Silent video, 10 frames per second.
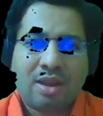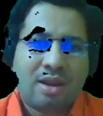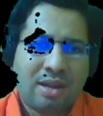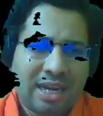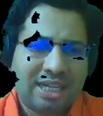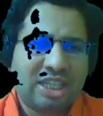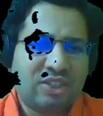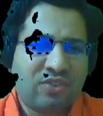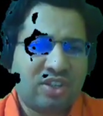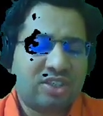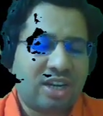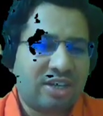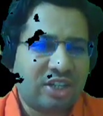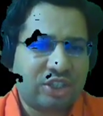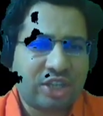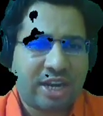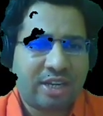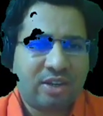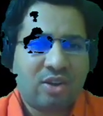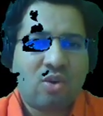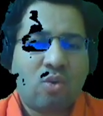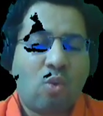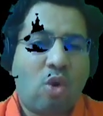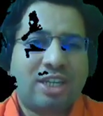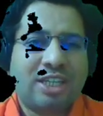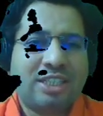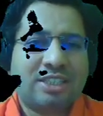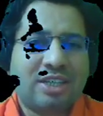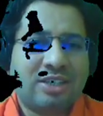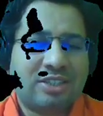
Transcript: Let us first understand what is a